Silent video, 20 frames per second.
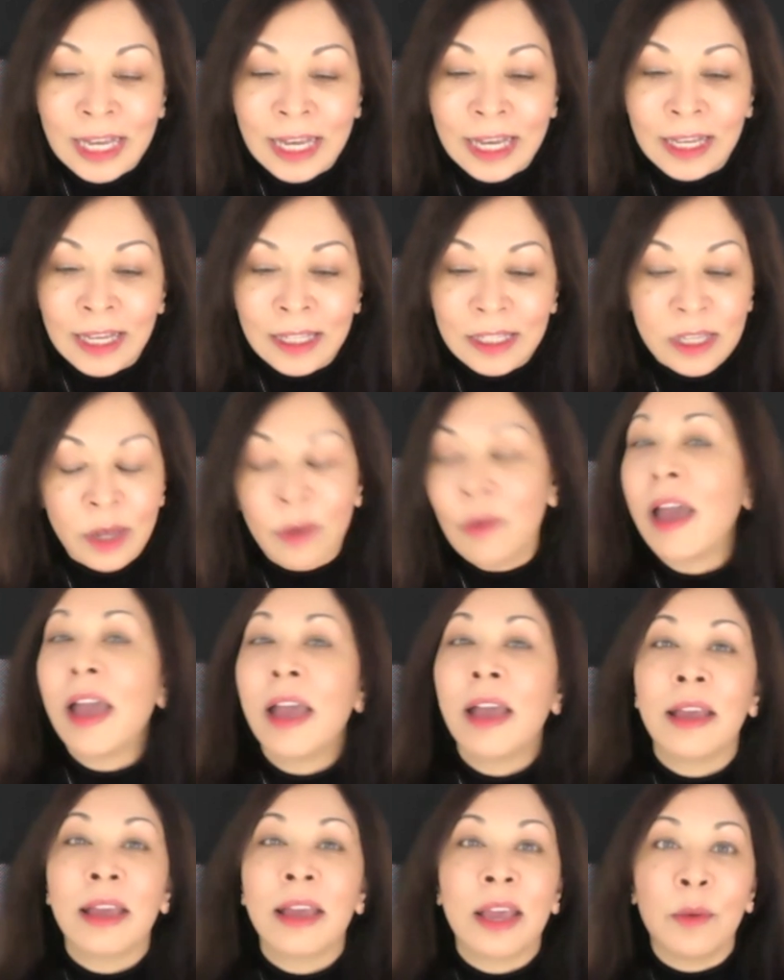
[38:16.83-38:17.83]
And so
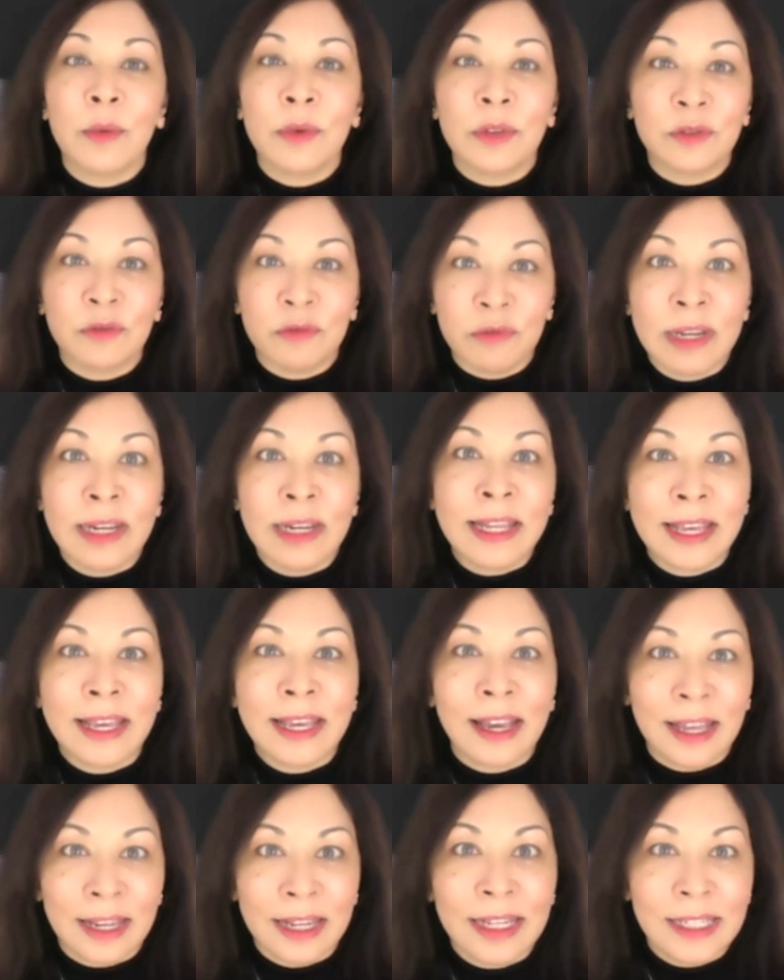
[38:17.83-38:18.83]
it was really
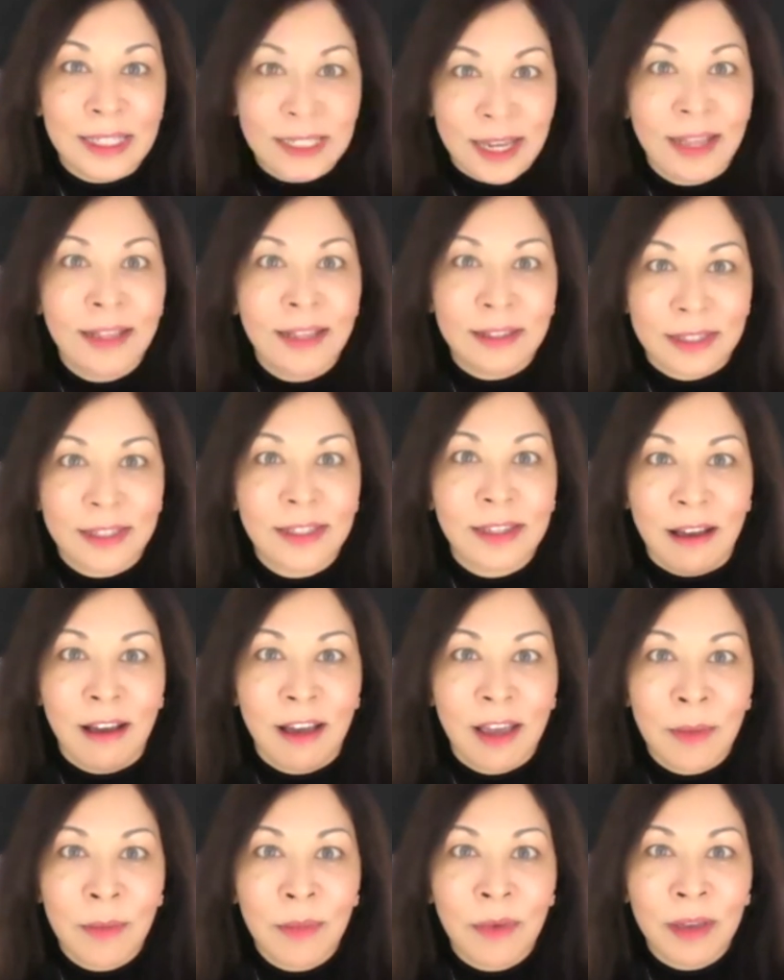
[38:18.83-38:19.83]
an intense
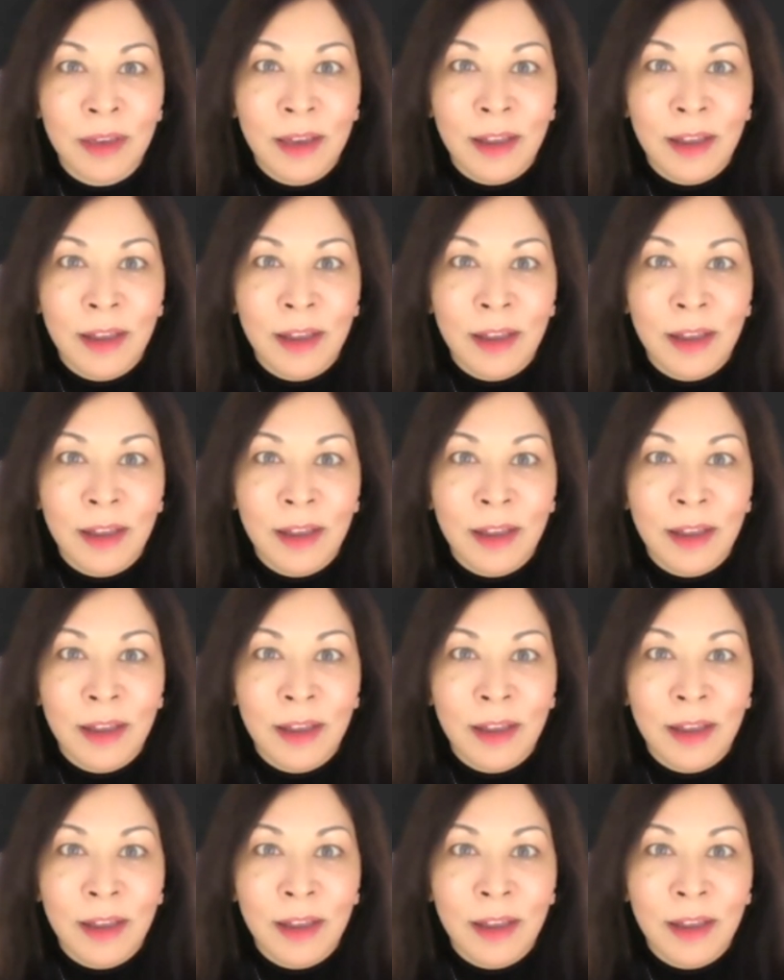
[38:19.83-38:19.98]
time.